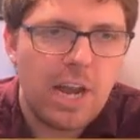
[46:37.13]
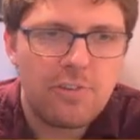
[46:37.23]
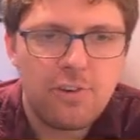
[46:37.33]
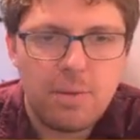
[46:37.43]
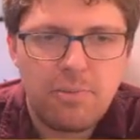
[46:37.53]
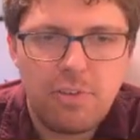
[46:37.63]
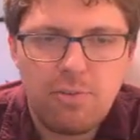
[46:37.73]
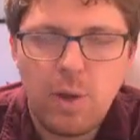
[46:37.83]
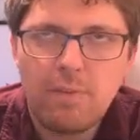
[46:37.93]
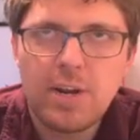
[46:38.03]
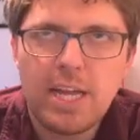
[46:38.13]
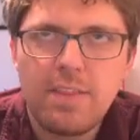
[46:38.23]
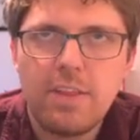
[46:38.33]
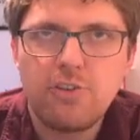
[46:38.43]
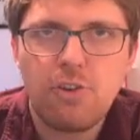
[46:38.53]
Strips is if you ever
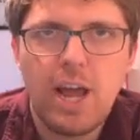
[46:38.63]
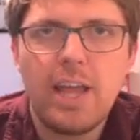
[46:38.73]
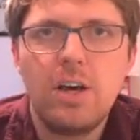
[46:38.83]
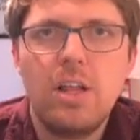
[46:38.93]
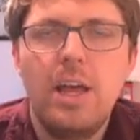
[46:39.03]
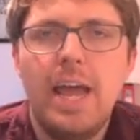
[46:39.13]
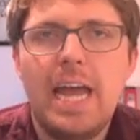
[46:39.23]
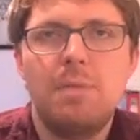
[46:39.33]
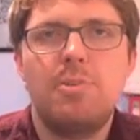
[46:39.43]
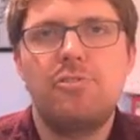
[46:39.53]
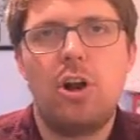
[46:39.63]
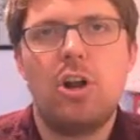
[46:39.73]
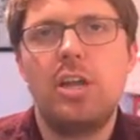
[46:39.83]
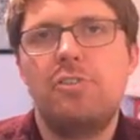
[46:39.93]
get the trial enemy start on each